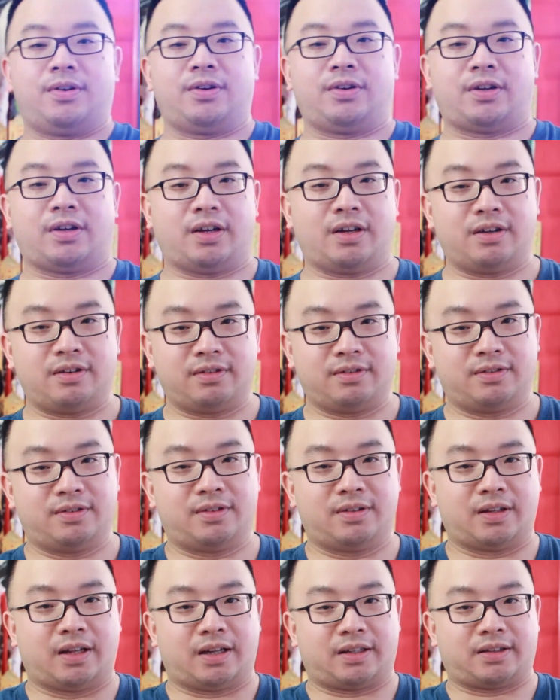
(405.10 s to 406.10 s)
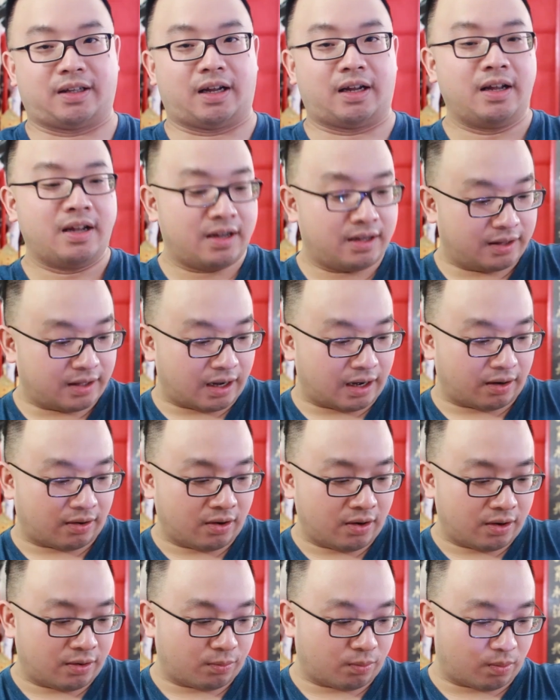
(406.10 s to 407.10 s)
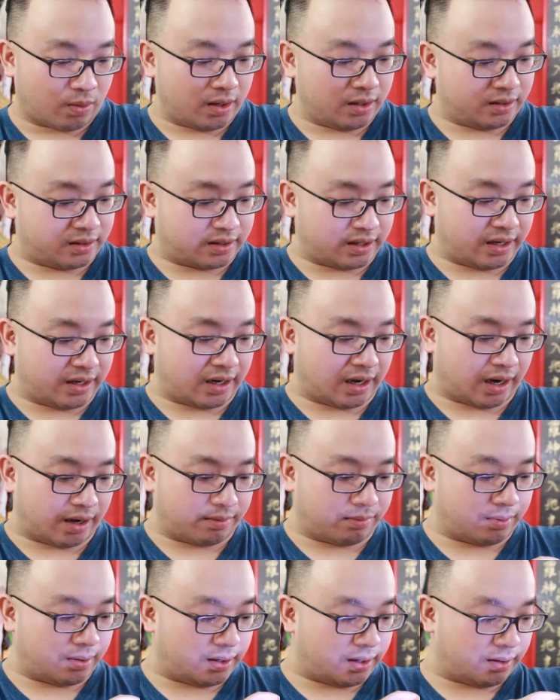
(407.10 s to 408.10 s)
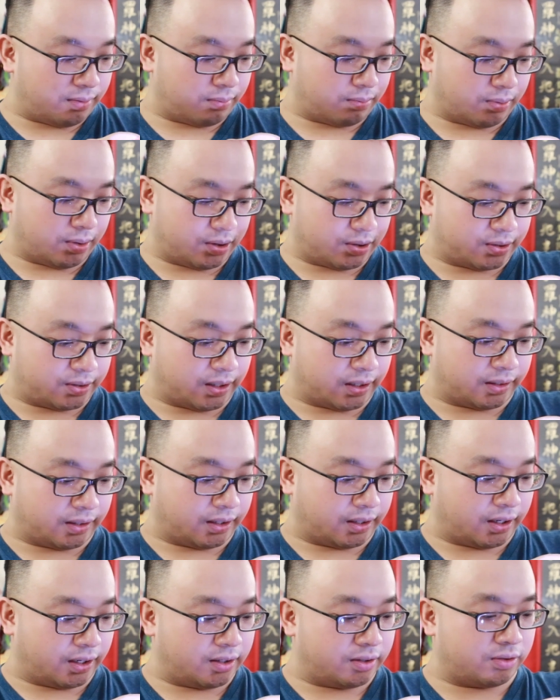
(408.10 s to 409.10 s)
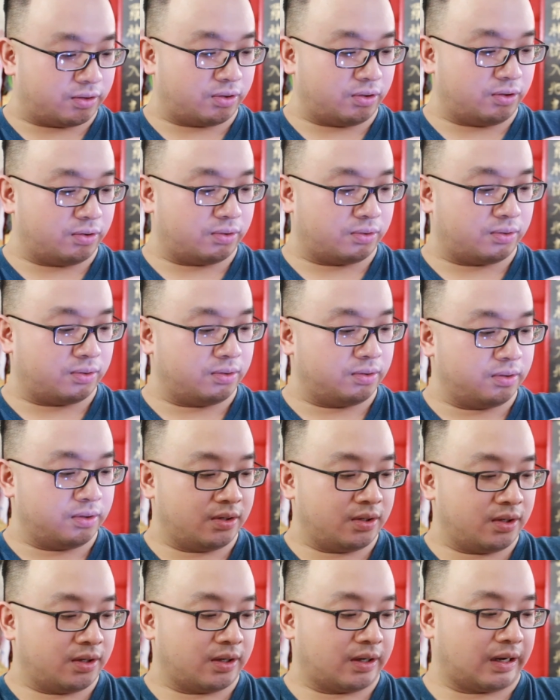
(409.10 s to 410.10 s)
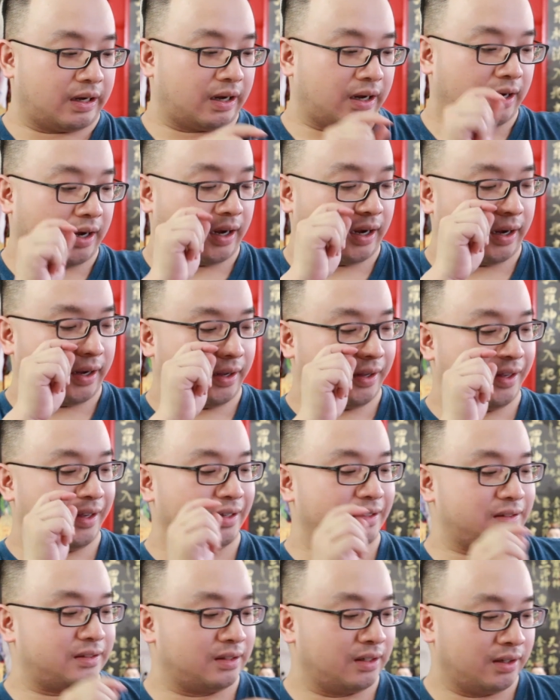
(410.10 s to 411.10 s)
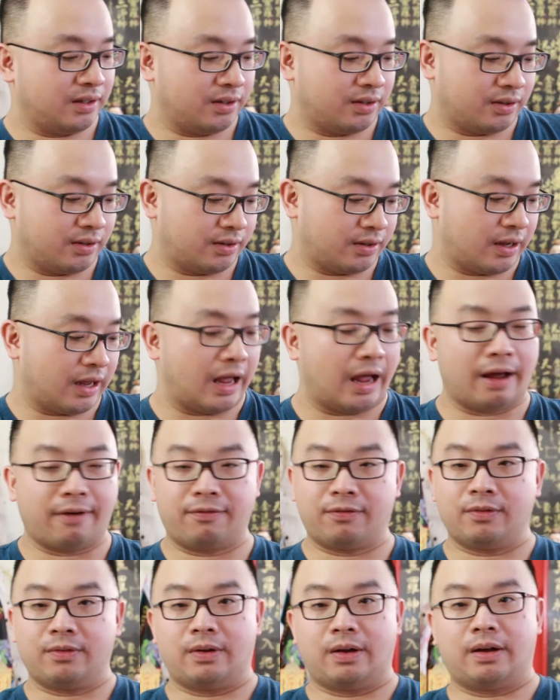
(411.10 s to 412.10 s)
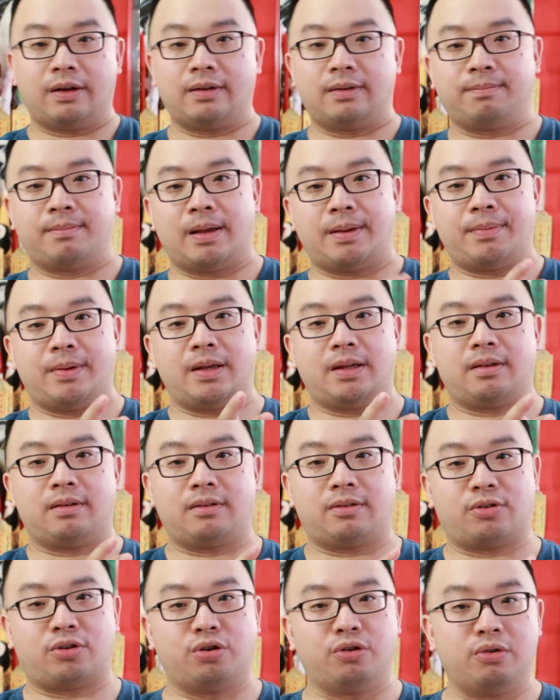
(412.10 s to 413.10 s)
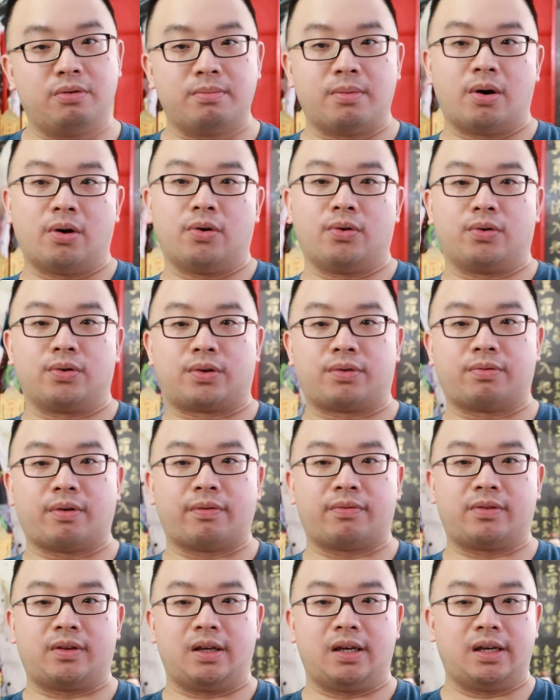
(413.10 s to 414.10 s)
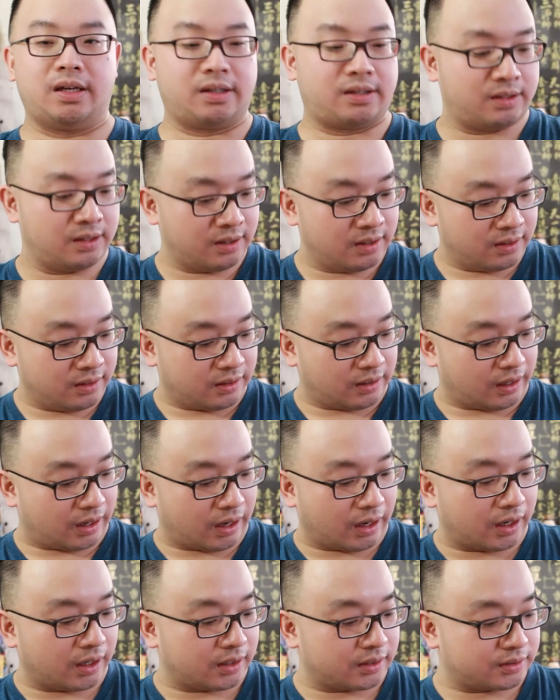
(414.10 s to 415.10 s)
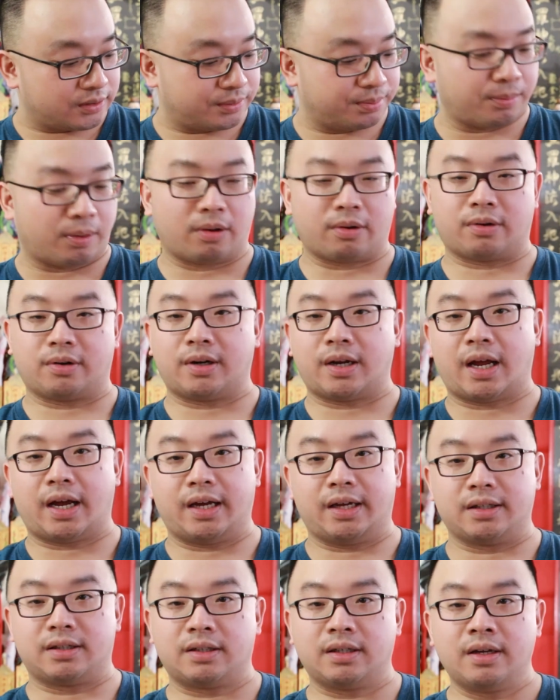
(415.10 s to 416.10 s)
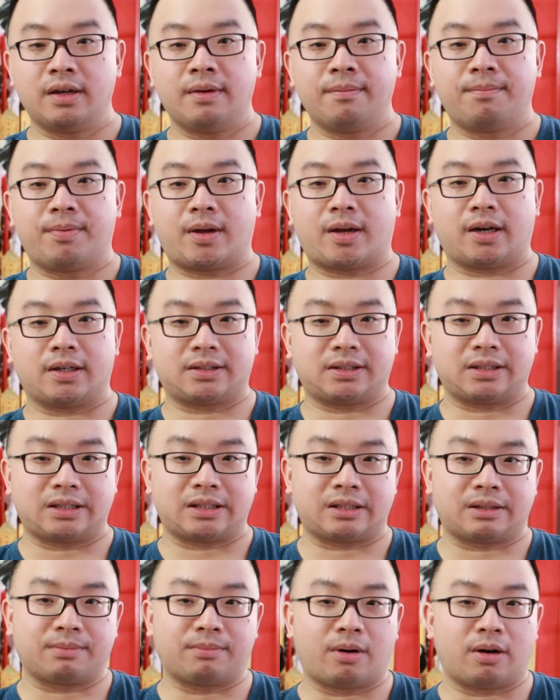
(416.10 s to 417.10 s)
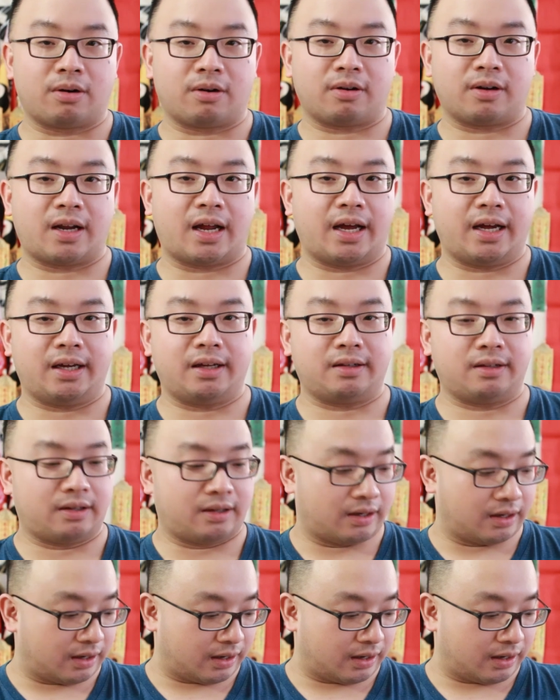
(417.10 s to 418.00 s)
okay, like that. Now, one thing I really wish that they can do is have maybe two modes with these smaller lights. Because the smaller light,